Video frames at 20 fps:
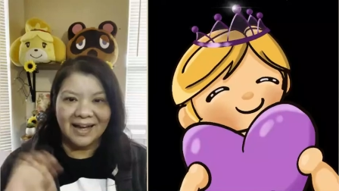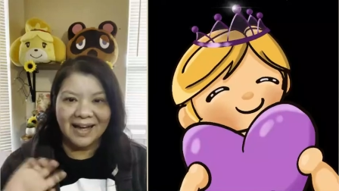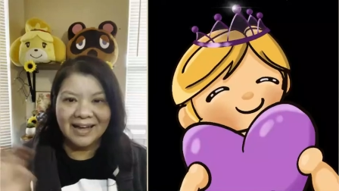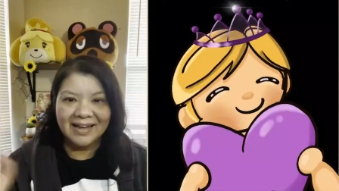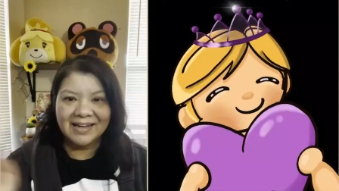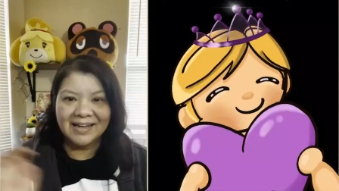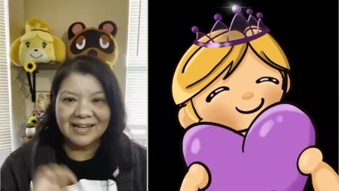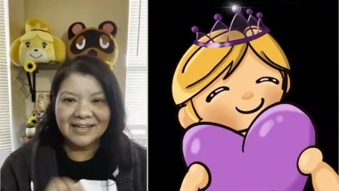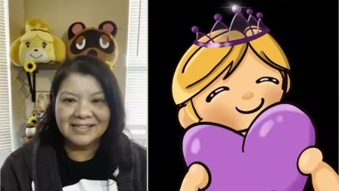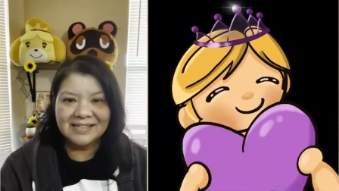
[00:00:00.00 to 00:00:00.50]

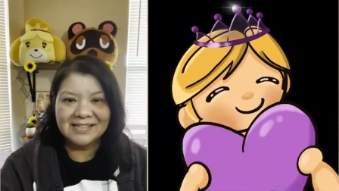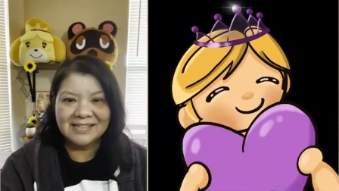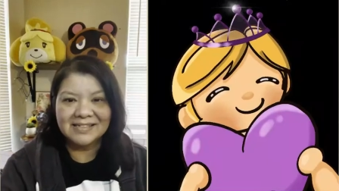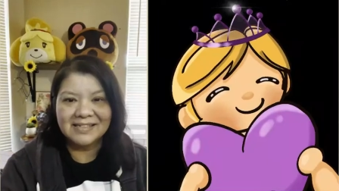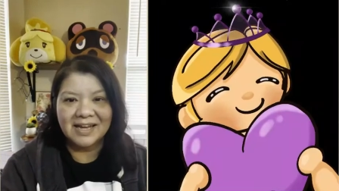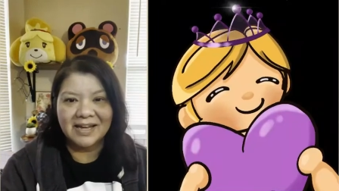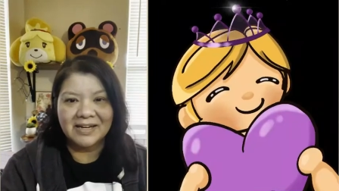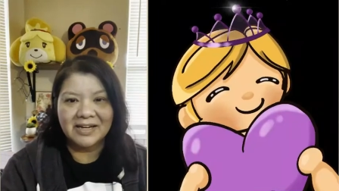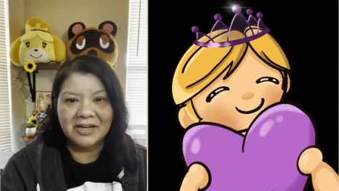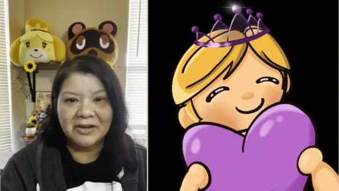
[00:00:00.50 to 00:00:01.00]
Hi guys,
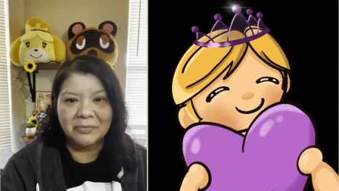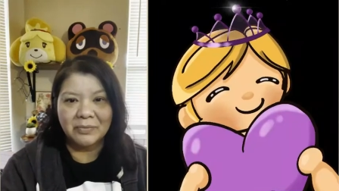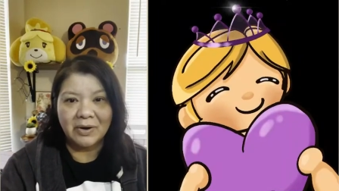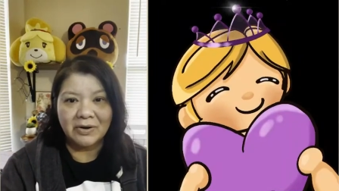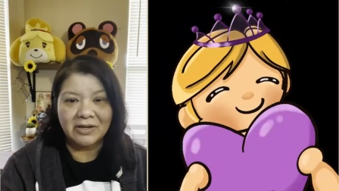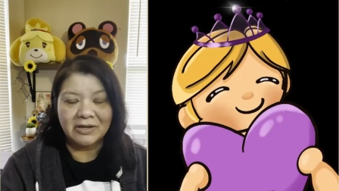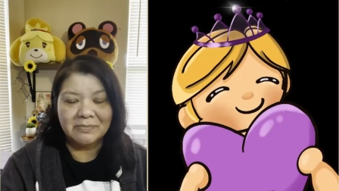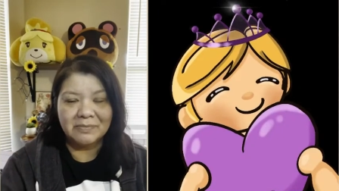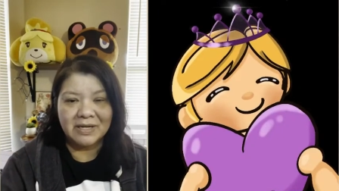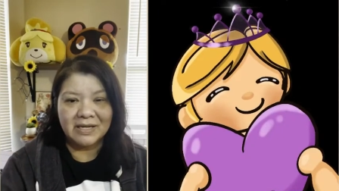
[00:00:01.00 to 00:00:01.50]
it's Honey,
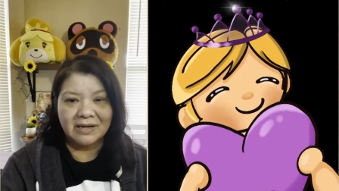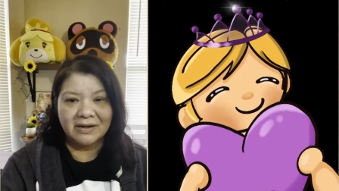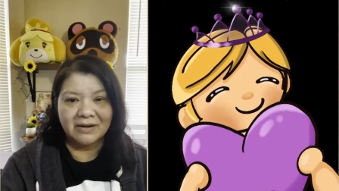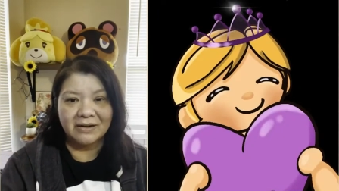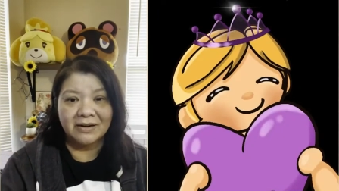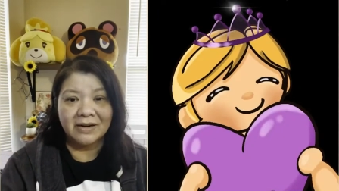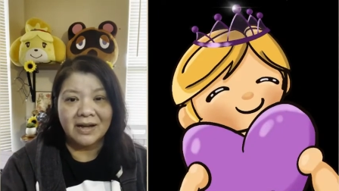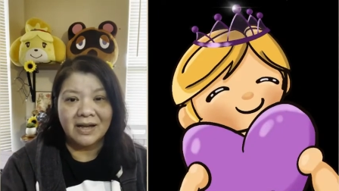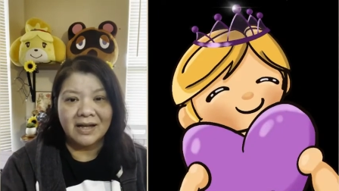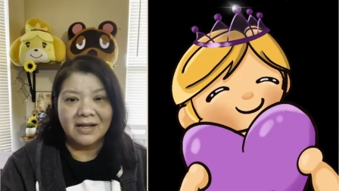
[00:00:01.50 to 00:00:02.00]
welcome
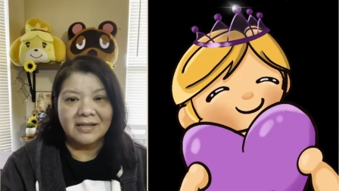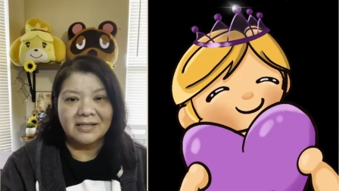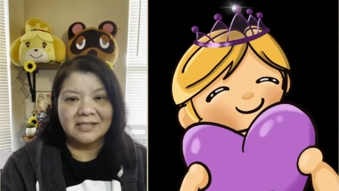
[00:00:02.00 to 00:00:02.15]
here.